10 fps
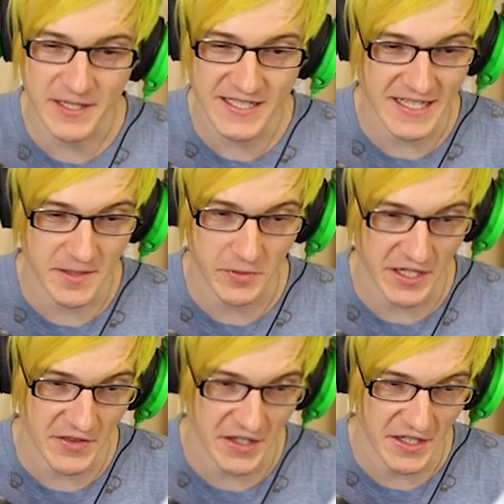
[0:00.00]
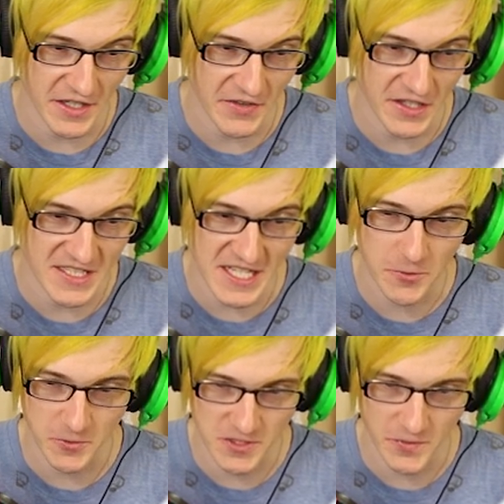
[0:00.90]
I'm excited to play the the
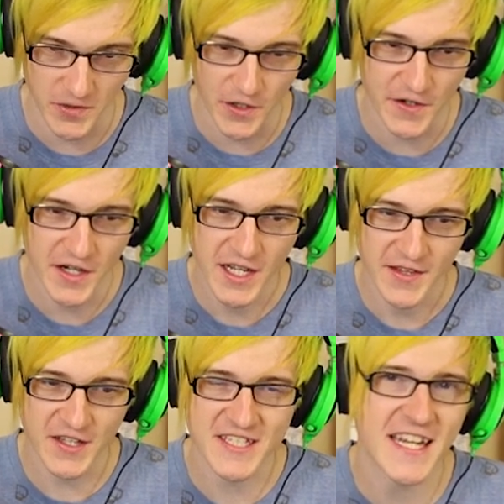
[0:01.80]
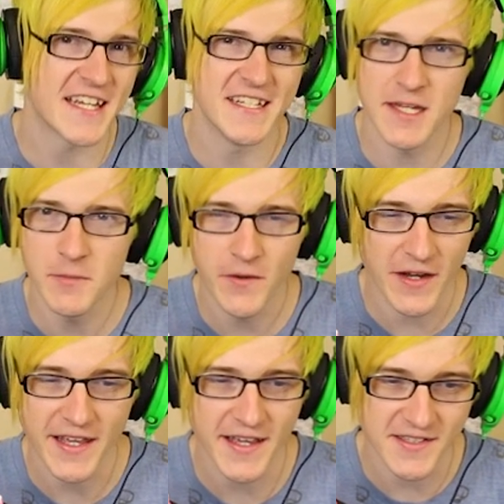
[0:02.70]
sequel to it, or the second
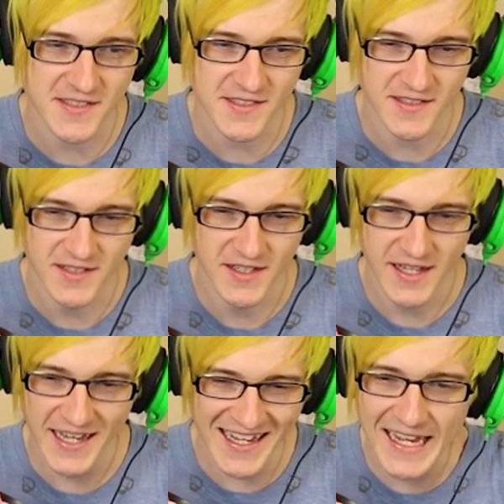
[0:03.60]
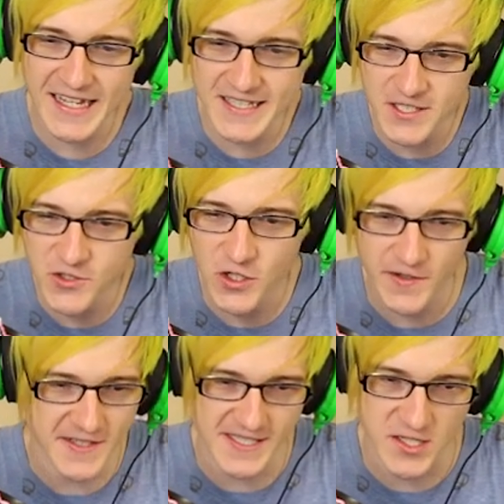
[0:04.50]
demo, I guess. I, I, guess you can
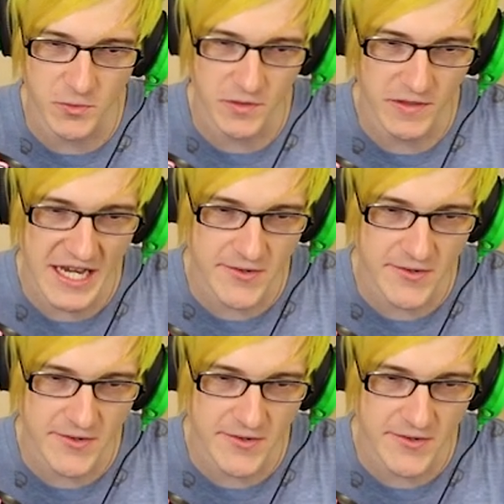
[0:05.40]
call it a sequel.